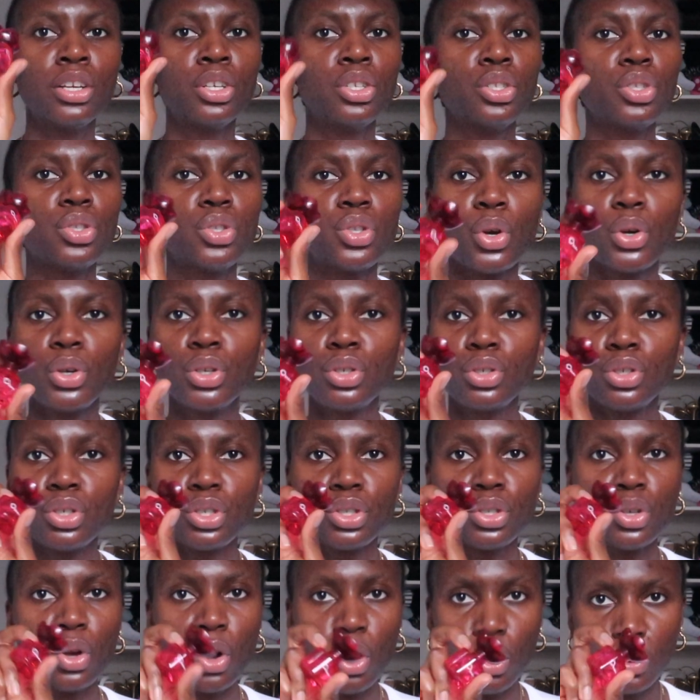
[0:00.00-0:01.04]
So you
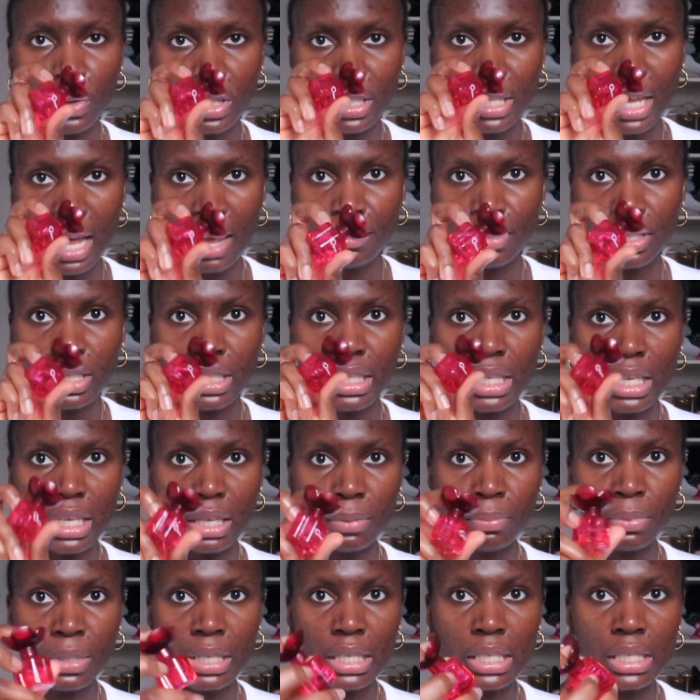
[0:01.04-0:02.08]
just always have to
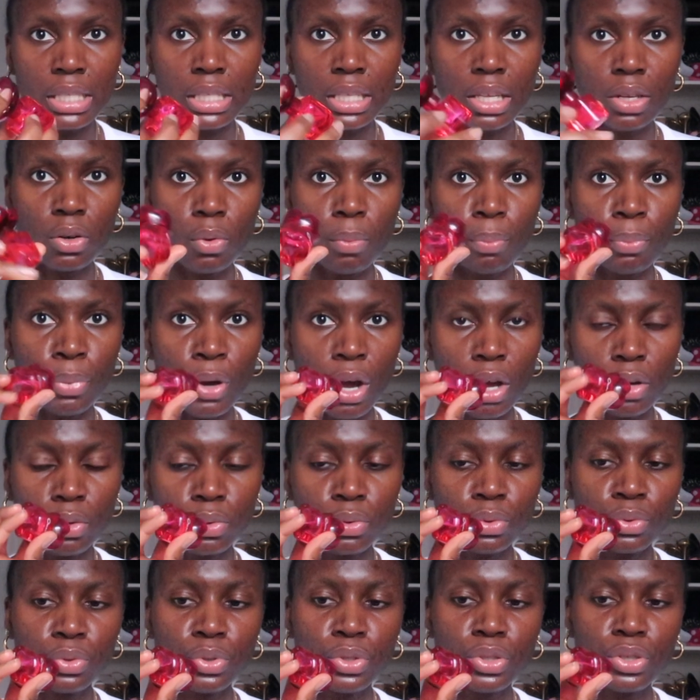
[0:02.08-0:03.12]
keep these little
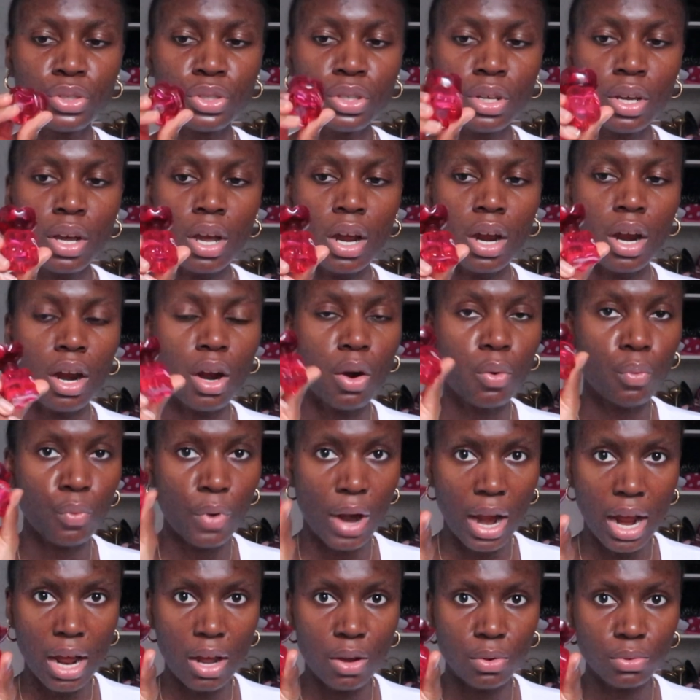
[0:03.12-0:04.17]
bottles
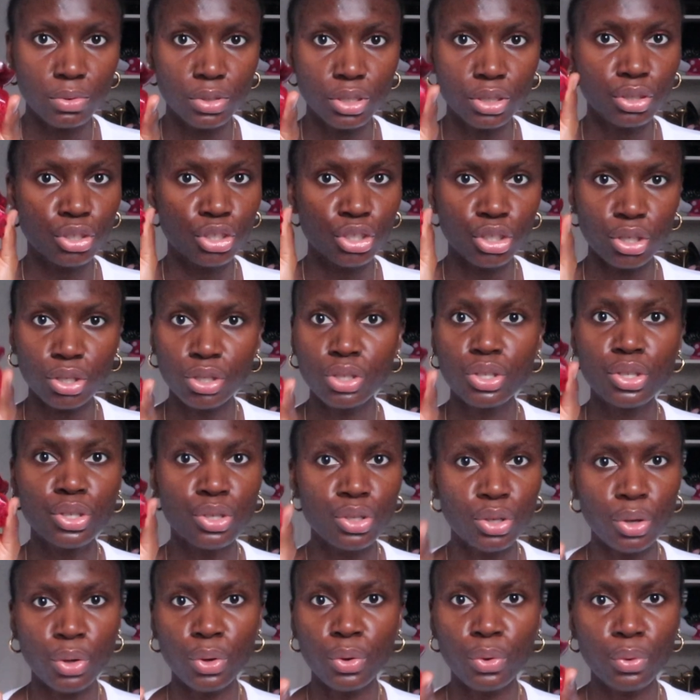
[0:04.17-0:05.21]
around, just
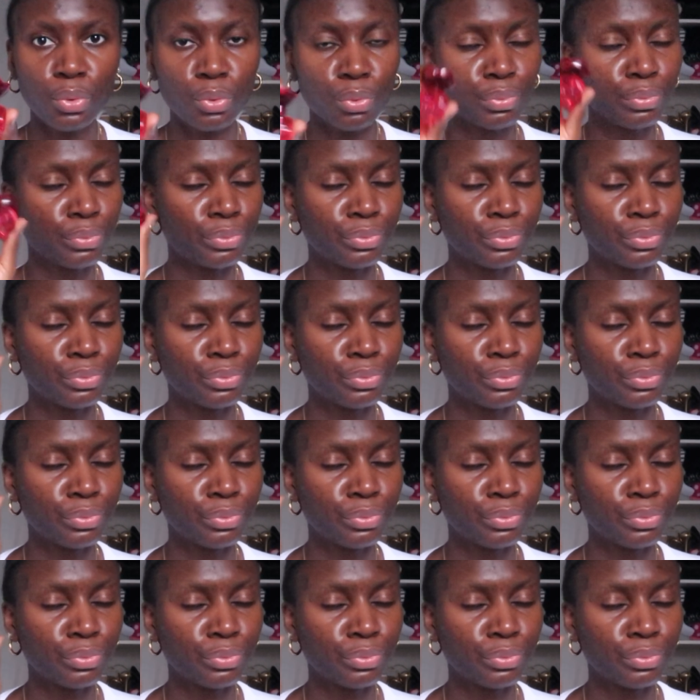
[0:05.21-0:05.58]
so